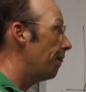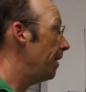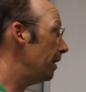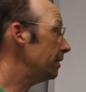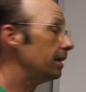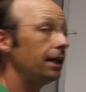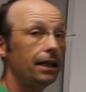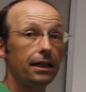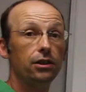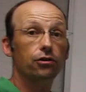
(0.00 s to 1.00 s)
This
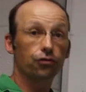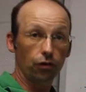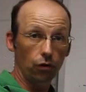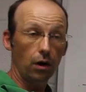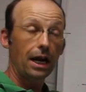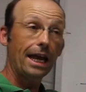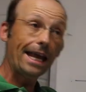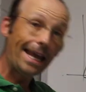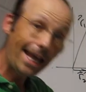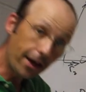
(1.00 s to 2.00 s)
is true
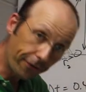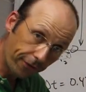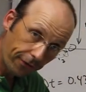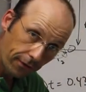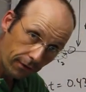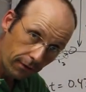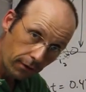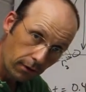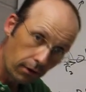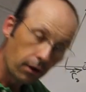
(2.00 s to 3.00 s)
if,
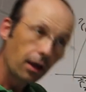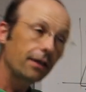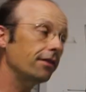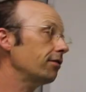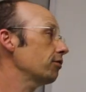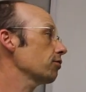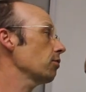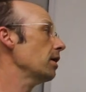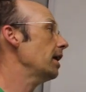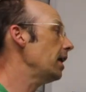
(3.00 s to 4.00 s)
this is
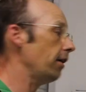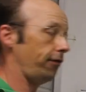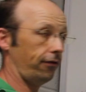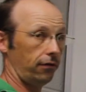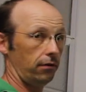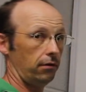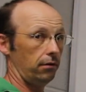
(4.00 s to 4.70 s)
true if